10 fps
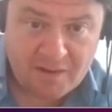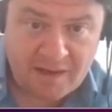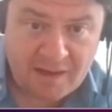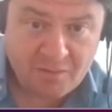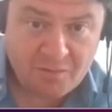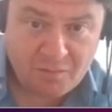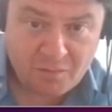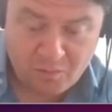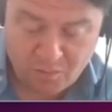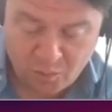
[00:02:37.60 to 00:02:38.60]
Now,
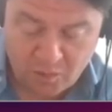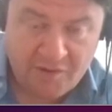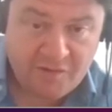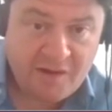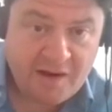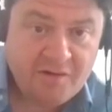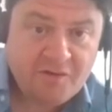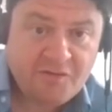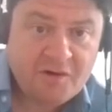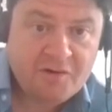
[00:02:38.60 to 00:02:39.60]
we tend
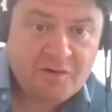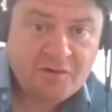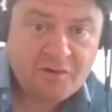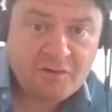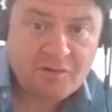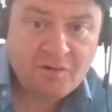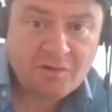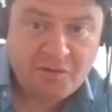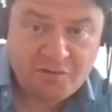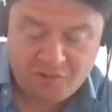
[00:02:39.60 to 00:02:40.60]
to focus
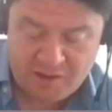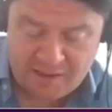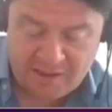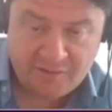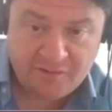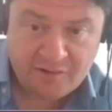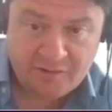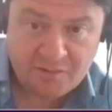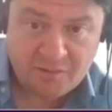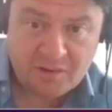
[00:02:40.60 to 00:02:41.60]
on three
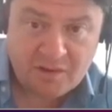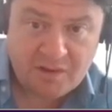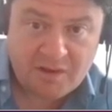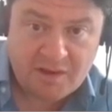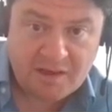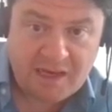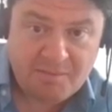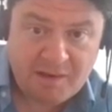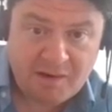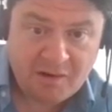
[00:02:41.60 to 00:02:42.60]
external
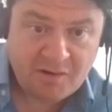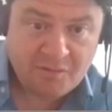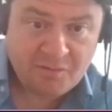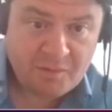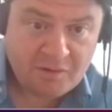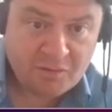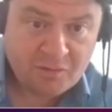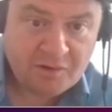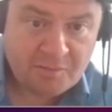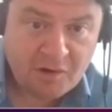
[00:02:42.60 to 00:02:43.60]
KPIs when we talk
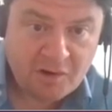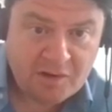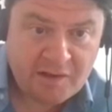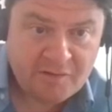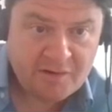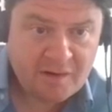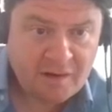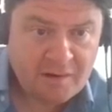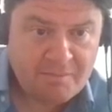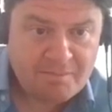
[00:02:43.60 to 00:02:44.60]
to the market.
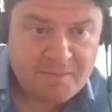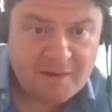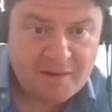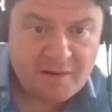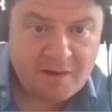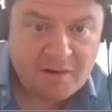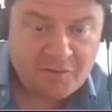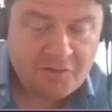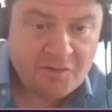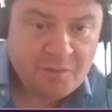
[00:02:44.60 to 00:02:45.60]
And
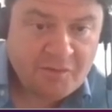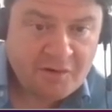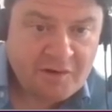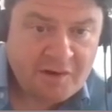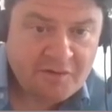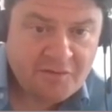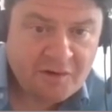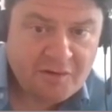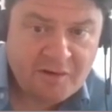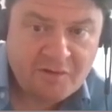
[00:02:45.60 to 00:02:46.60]
obviously we've
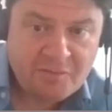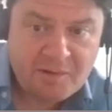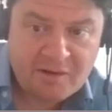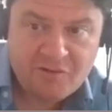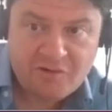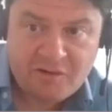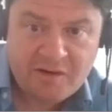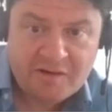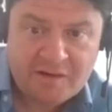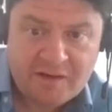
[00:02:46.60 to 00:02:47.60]
identified these as being
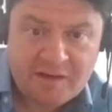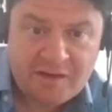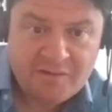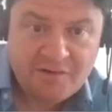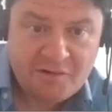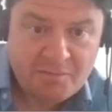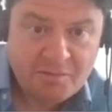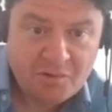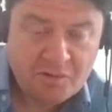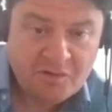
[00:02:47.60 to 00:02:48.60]
strategically very
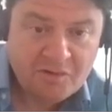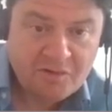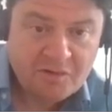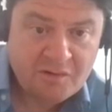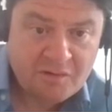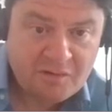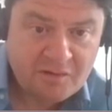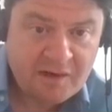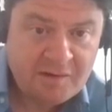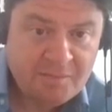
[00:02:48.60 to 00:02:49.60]
important to
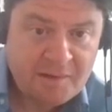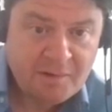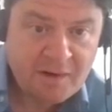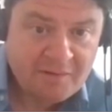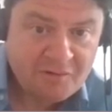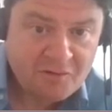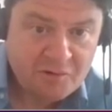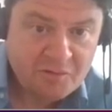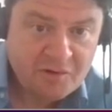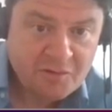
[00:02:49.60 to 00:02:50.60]
telling people how a
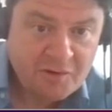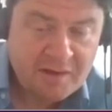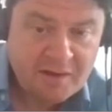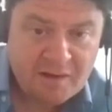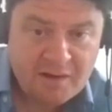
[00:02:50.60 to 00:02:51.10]
group's doing.